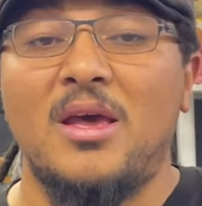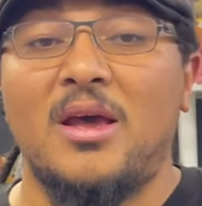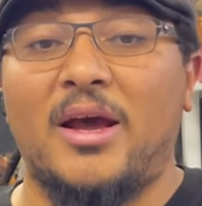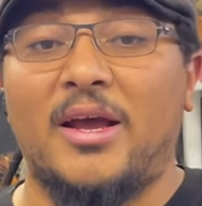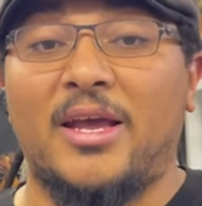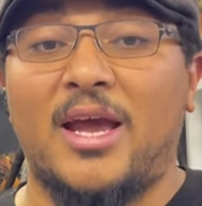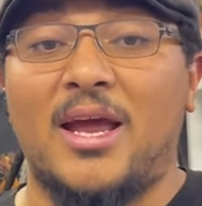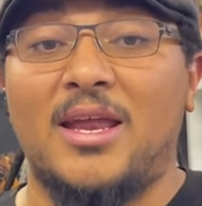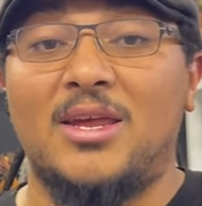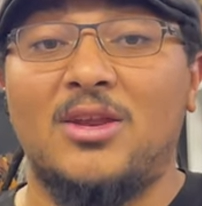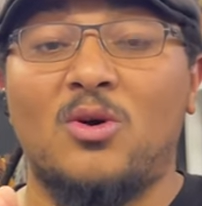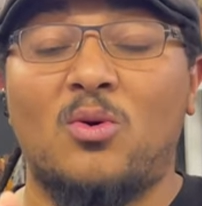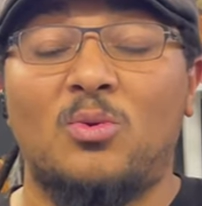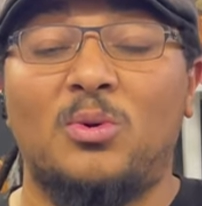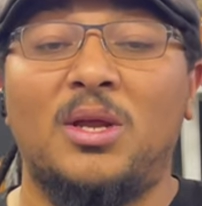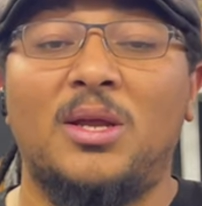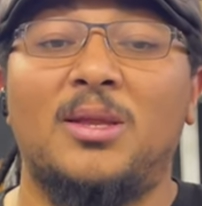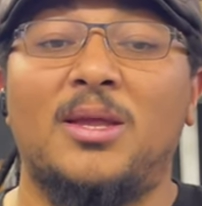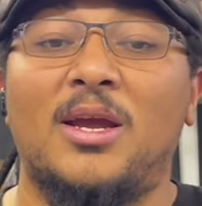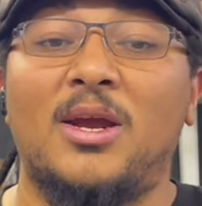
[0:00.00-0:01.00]
Again, you don't
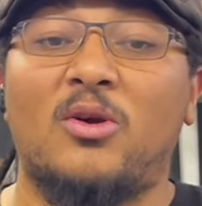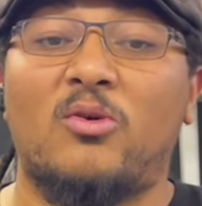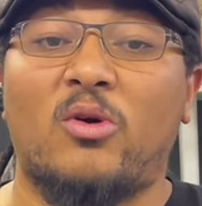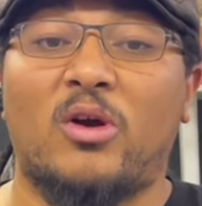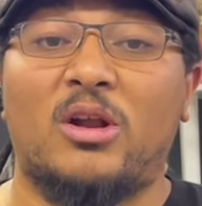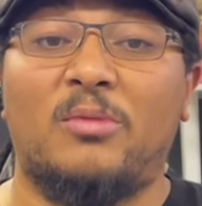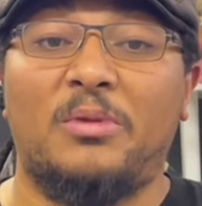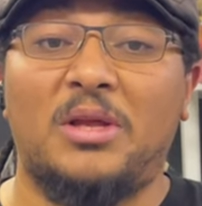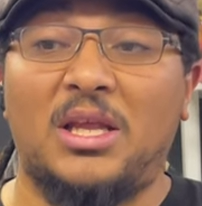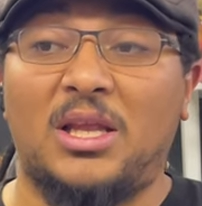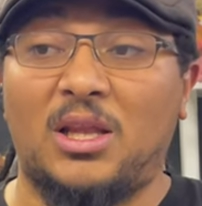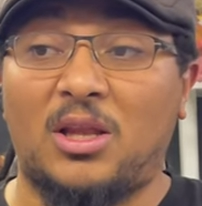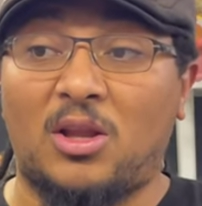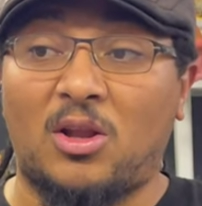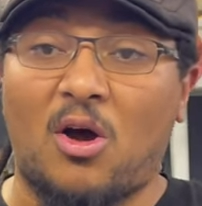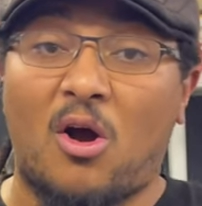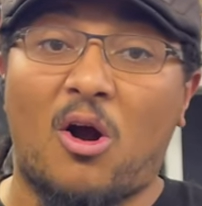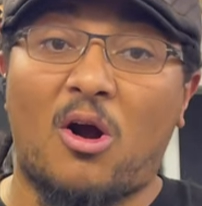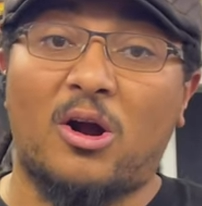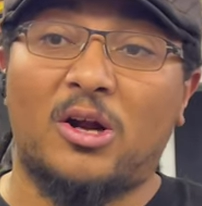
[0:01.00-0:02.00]
need the incredibly
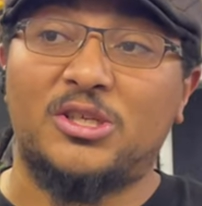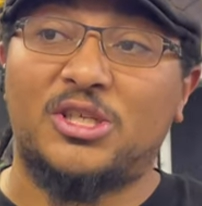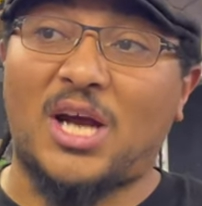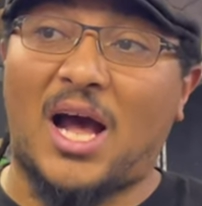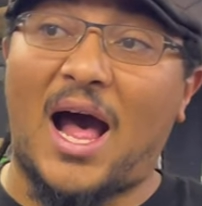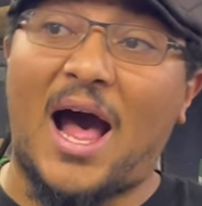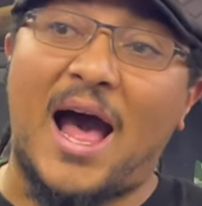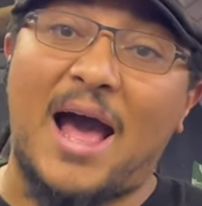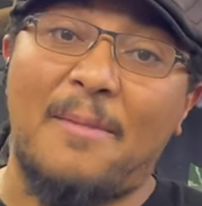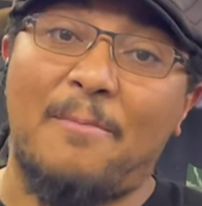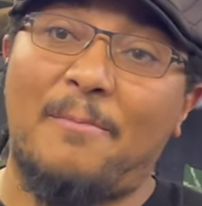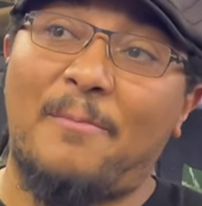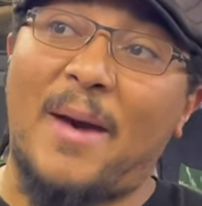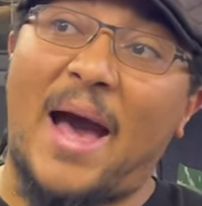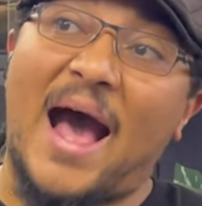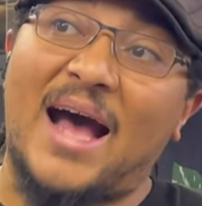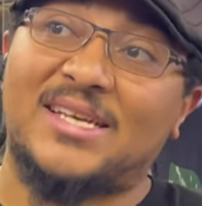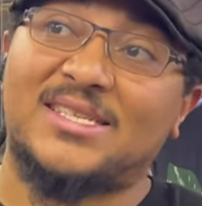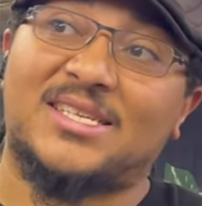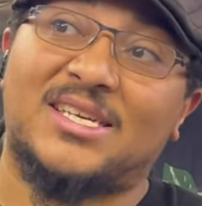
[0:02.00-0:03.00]
large, high
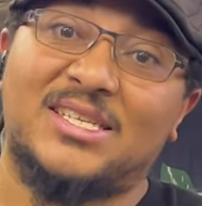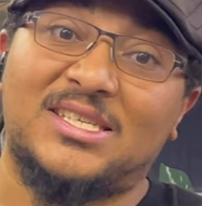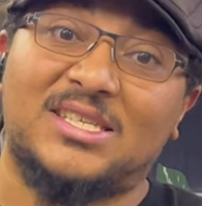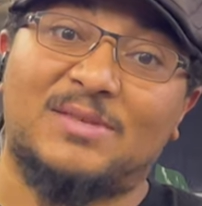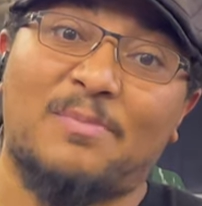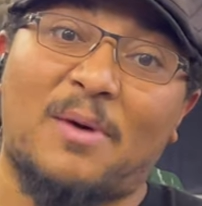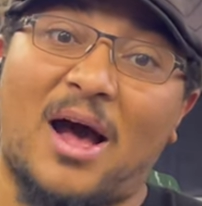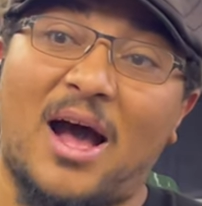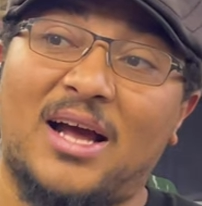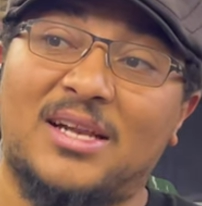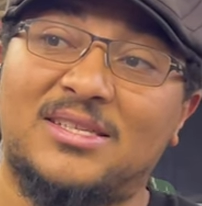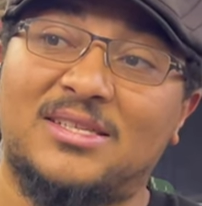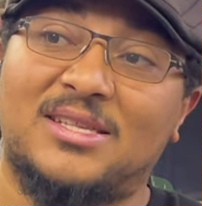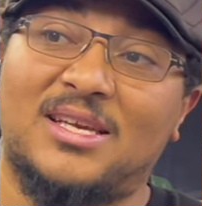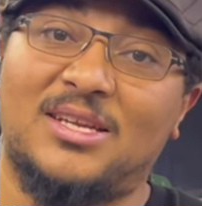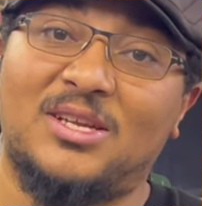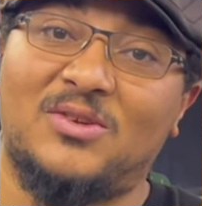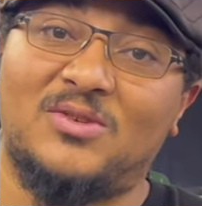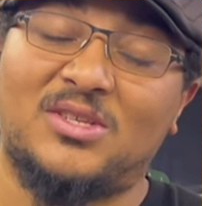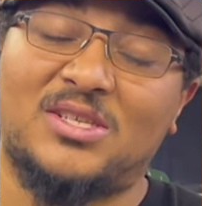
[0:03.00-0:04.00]
basking spots
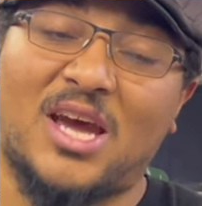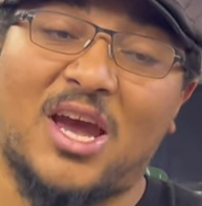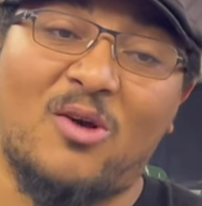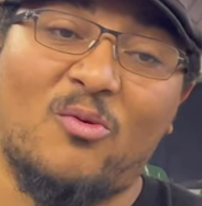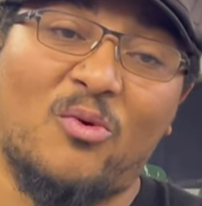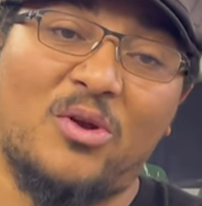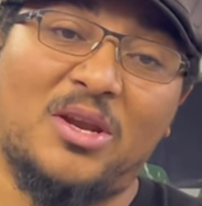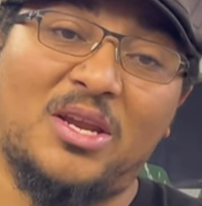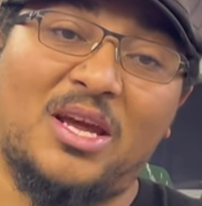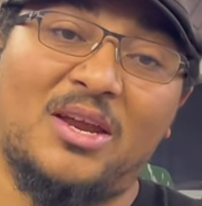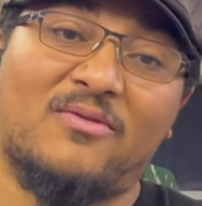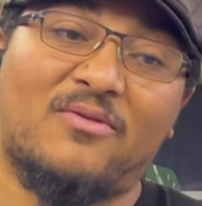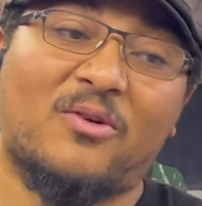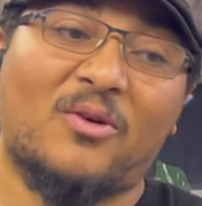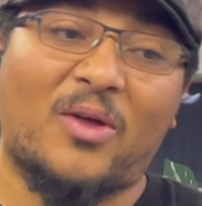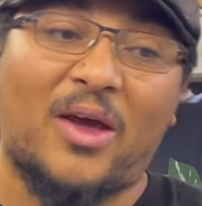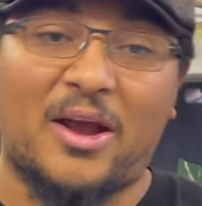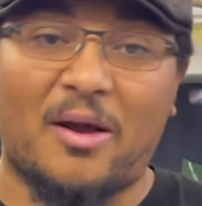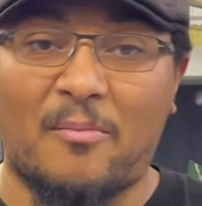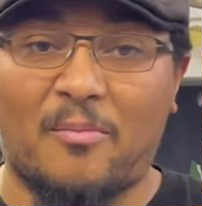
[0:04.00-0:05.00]
that you say would need for
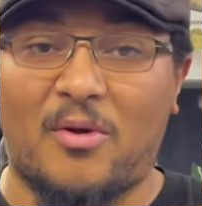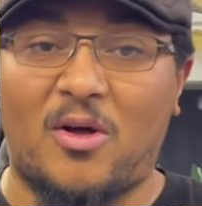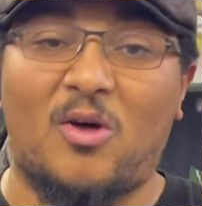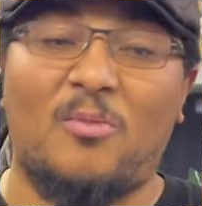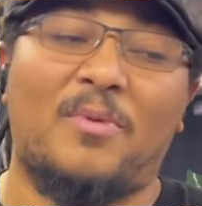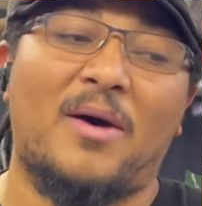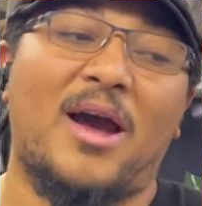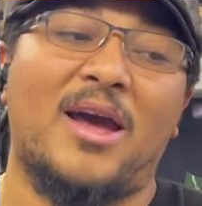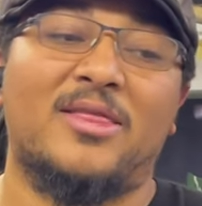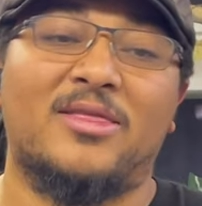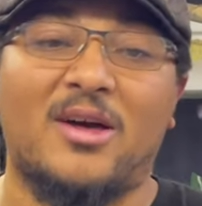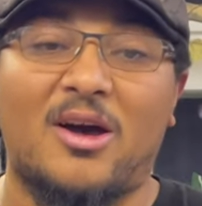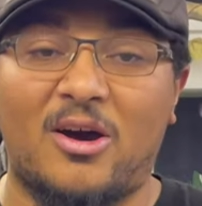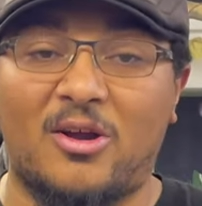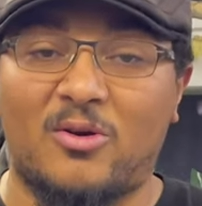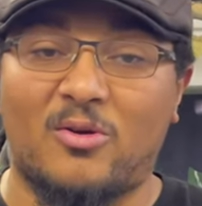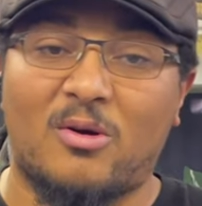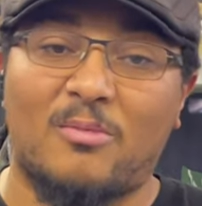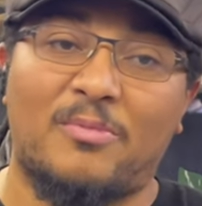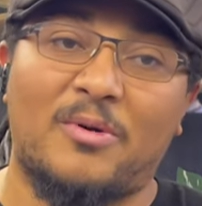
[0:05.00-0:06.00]
like a ball python
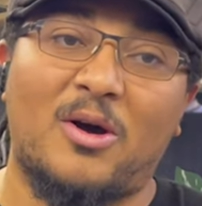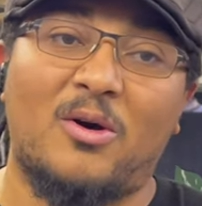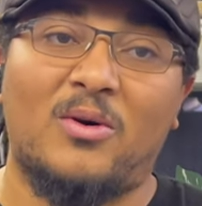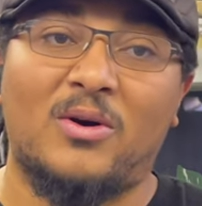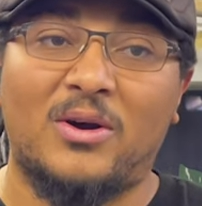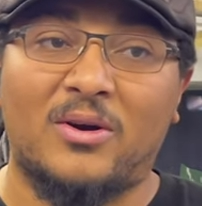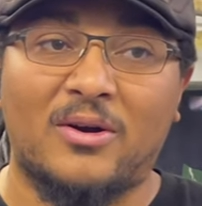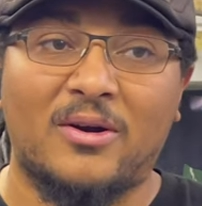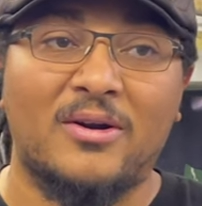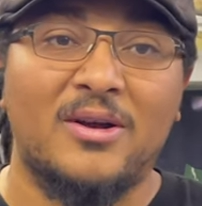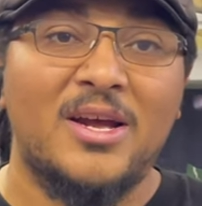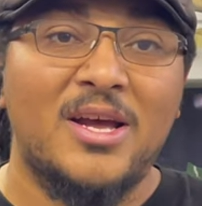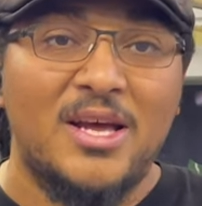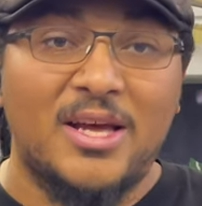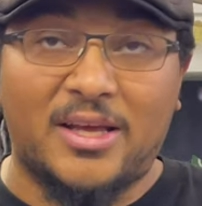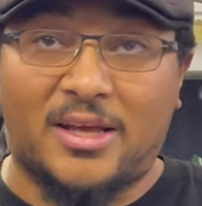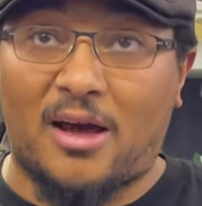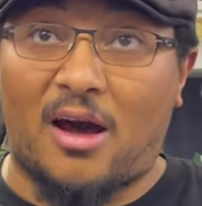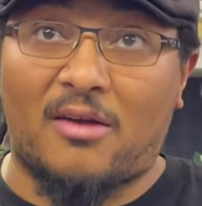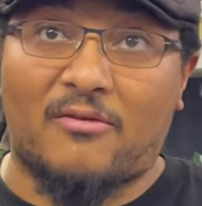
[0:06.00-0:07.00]
or a boa or,
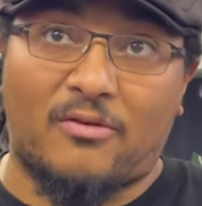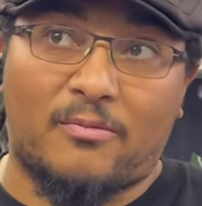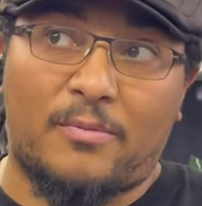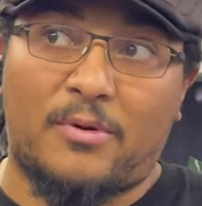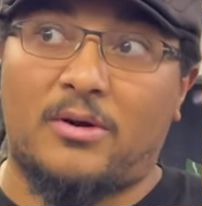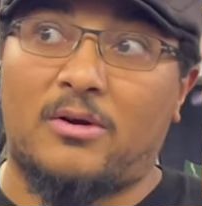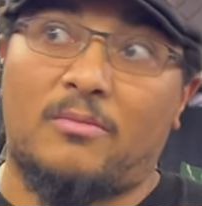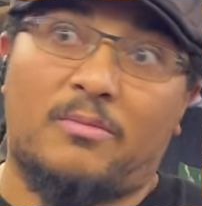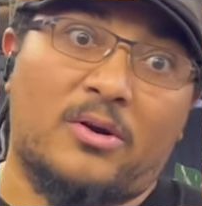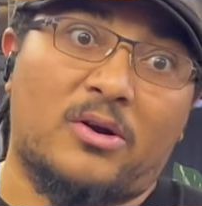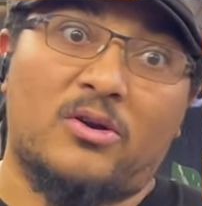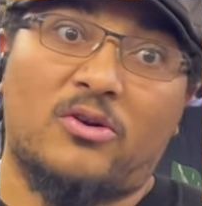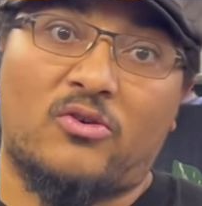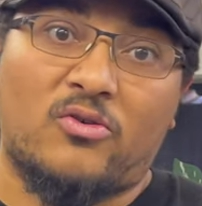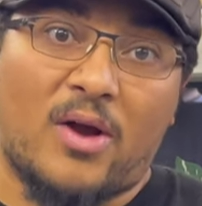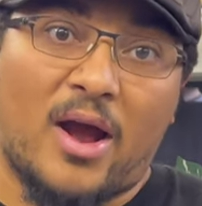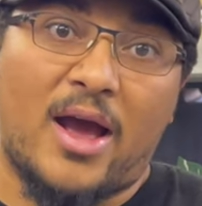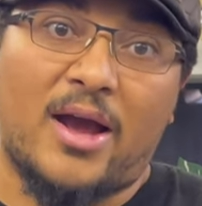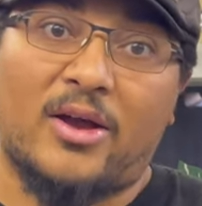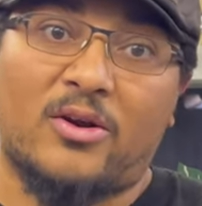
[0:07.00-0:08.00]
God forbid, a bearded
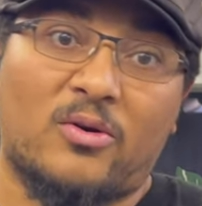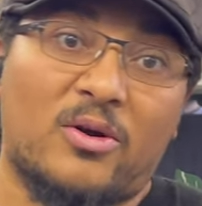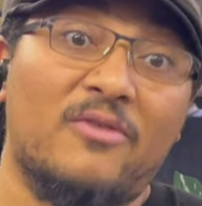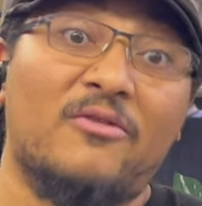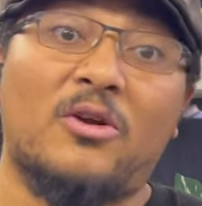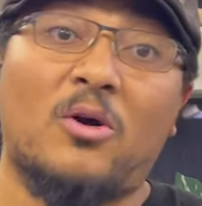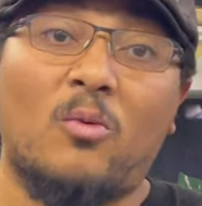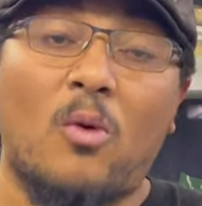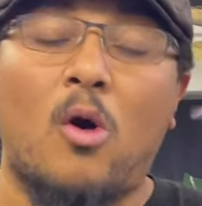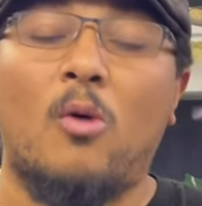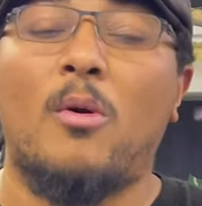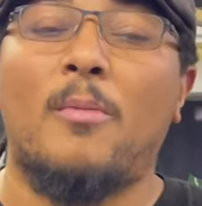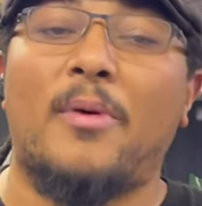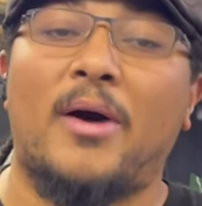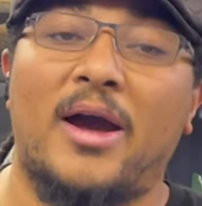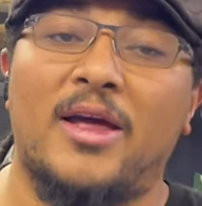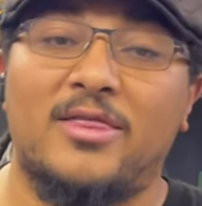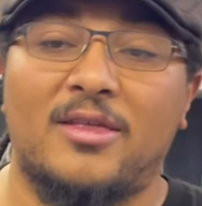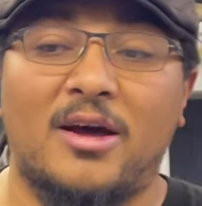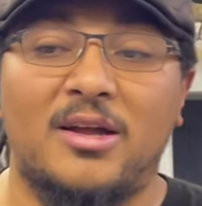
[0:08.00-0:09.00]
dragon or even a woma
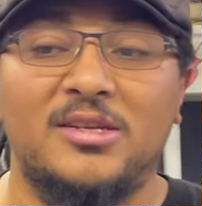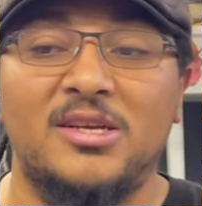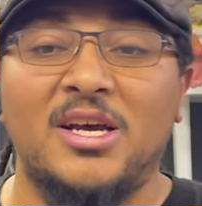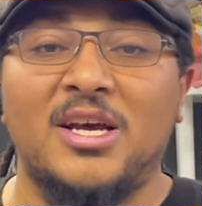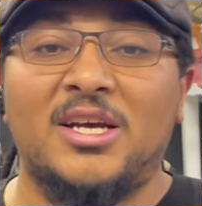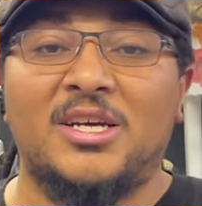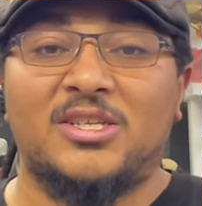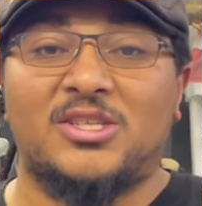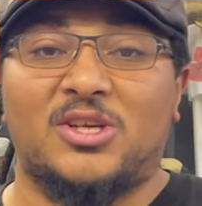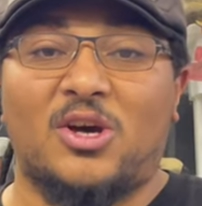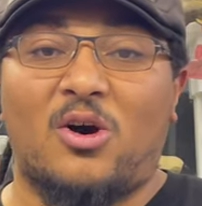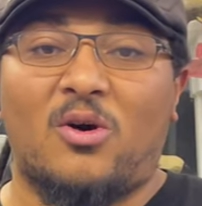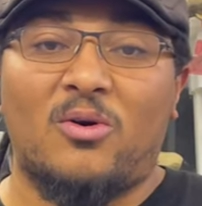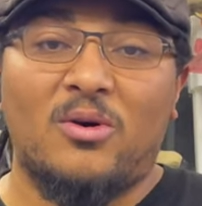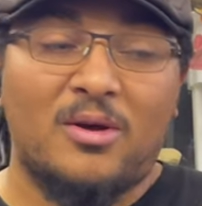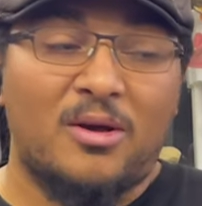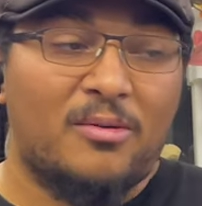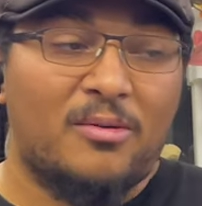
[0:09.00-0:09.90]
python. So